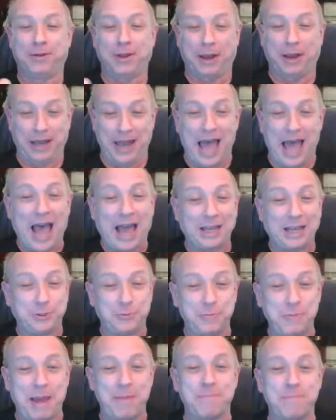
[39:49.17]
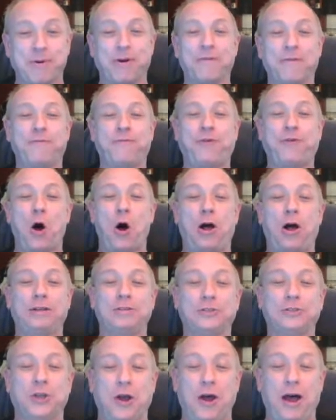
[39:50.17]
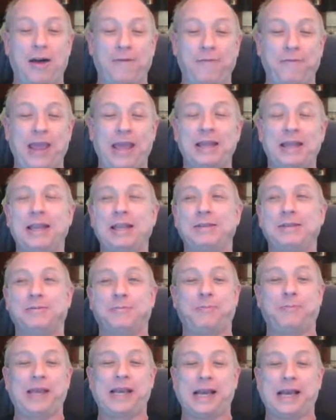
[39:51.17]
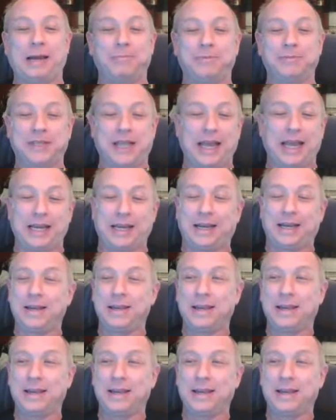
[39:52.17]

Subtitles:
large member falls off and becomes like